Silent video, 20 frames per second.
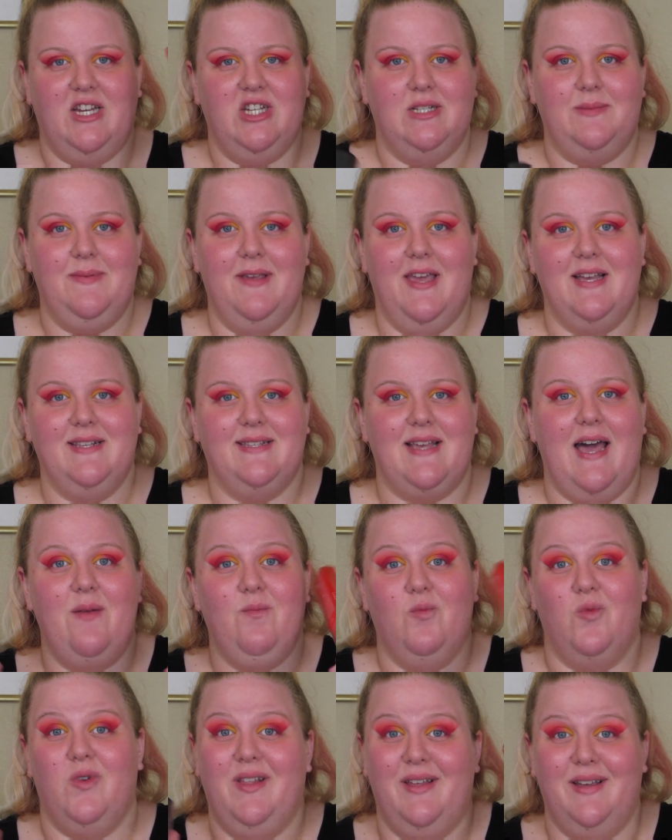just because
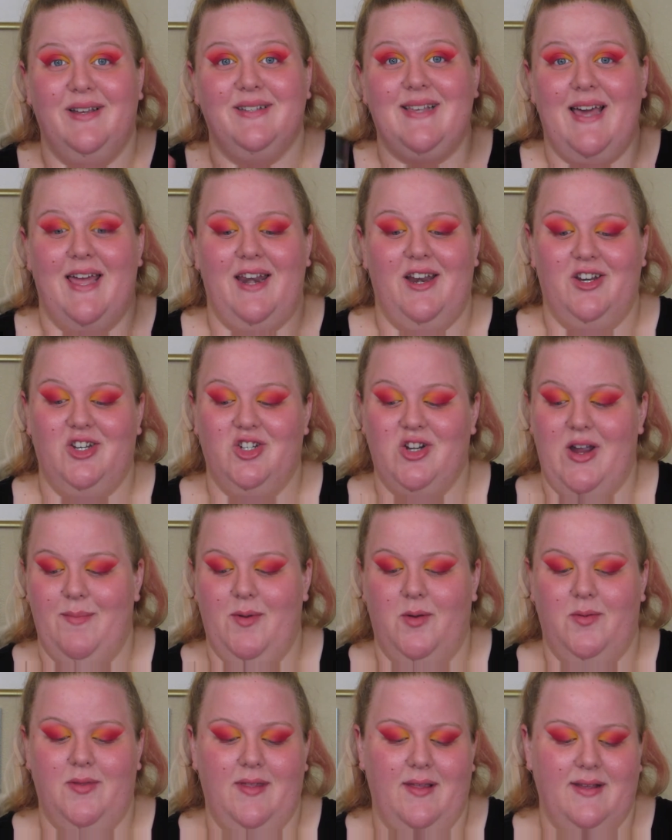I'm really excited to try
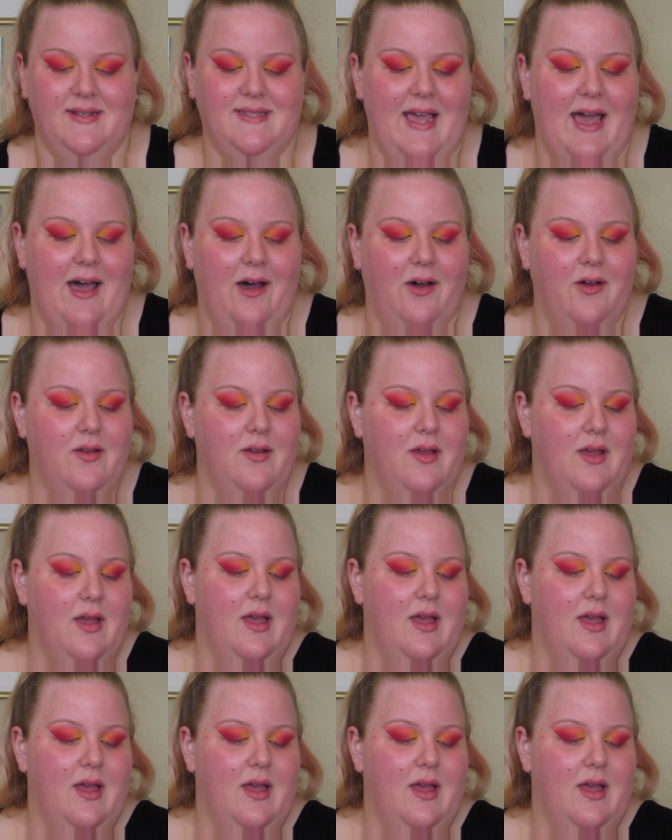both of these out.